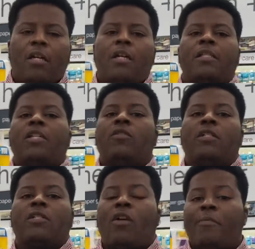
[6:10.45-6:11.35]
then you can
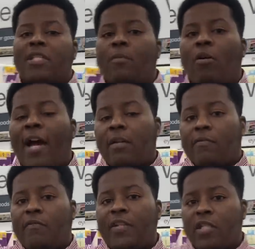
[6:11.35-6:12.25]
just grab a small item for
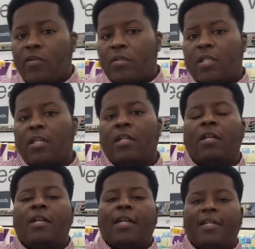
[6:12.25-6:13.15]
52 cents
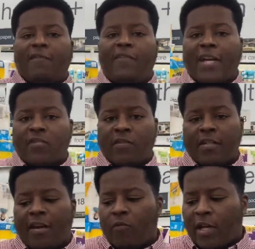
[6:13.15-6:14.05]
and then factor in that way.